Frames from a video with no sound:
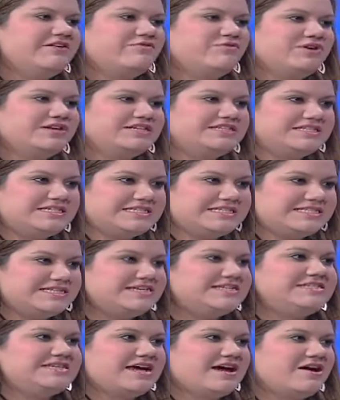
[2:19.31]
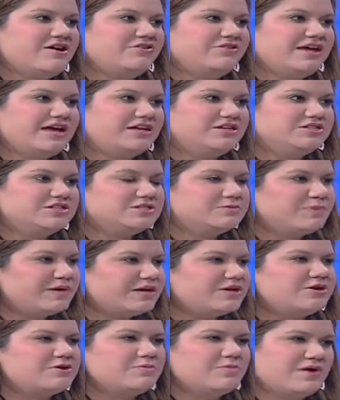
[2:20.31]
have wanted to sit down and just
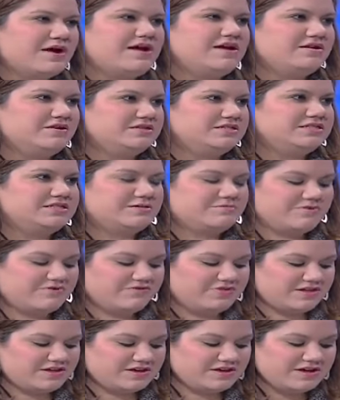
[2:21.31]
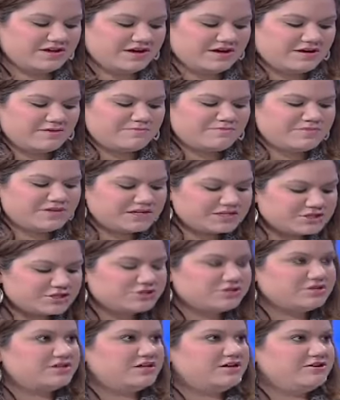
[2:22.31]
pick your brain on some of the
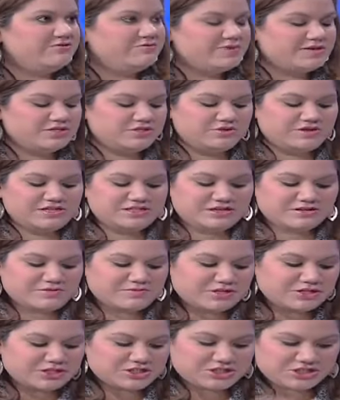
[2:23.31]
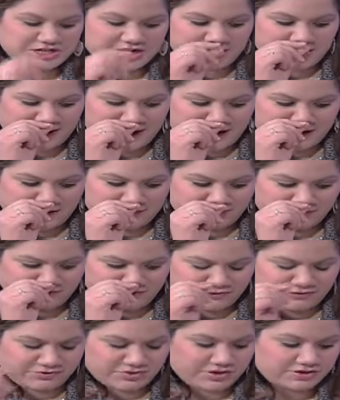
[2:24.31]
ministry that you've been doing. So let me just share uh, for
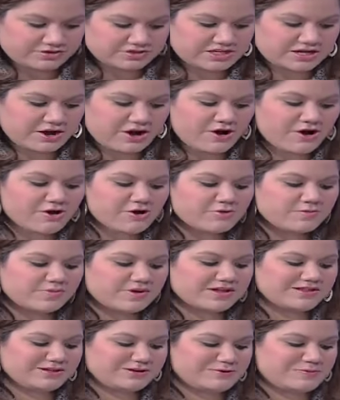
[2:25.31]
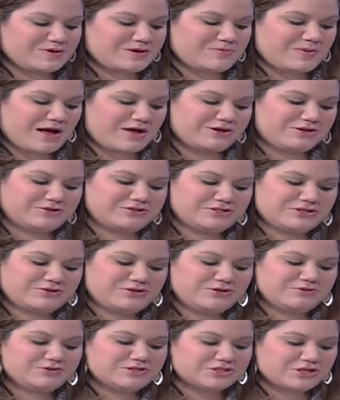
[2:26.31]
those at home a little bit about you. So
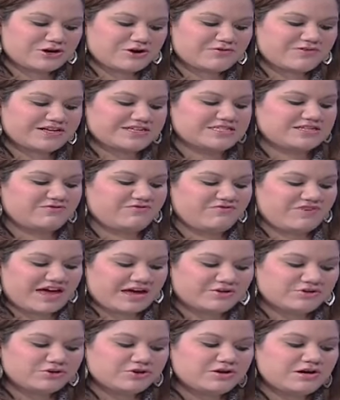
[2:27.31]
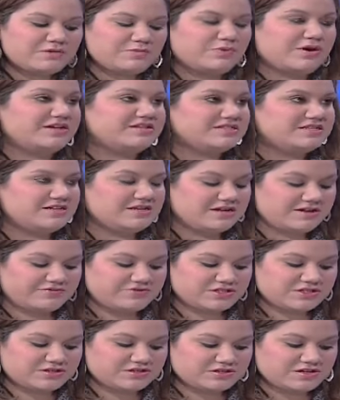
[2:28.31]
you serve as the founder and president president
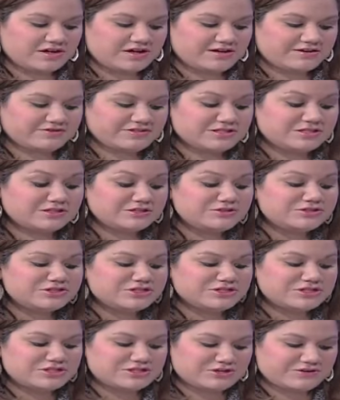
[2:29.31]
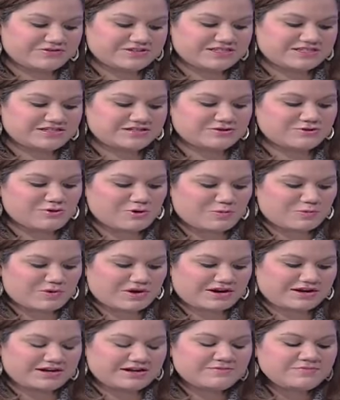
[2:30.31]
of so, uh, Solution Services
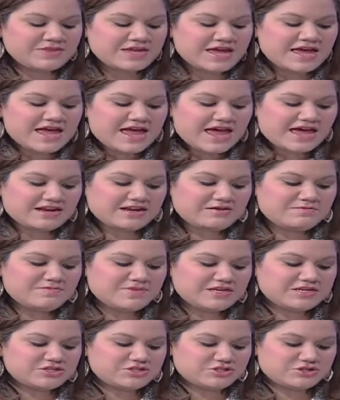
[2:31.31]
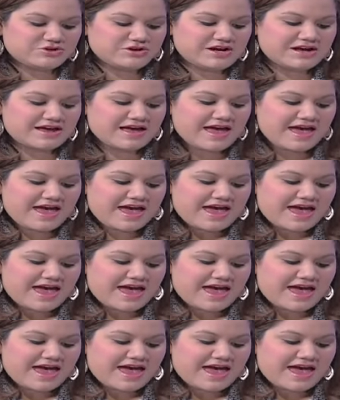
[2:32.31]
Incorporated, an administering